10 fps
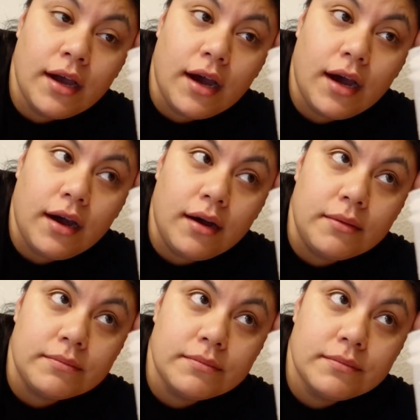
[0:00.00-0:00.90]

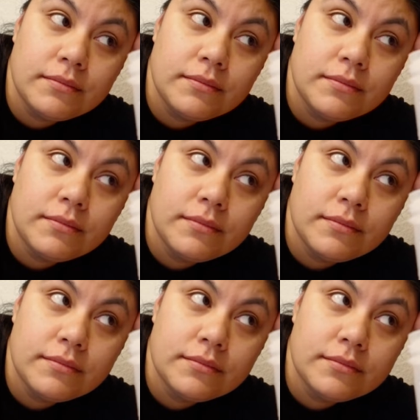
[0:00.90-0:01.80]
And
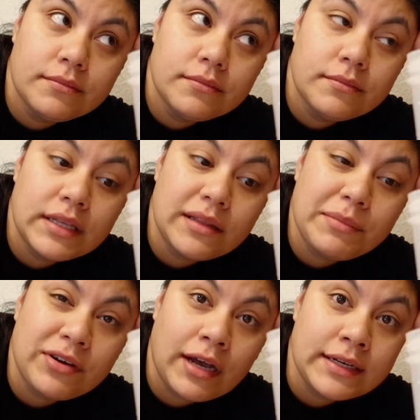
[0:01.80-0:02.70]
the
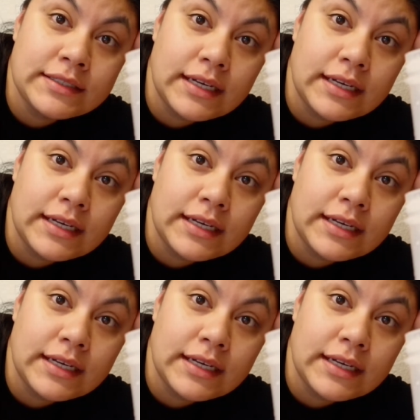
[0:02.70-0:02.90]
milk kind of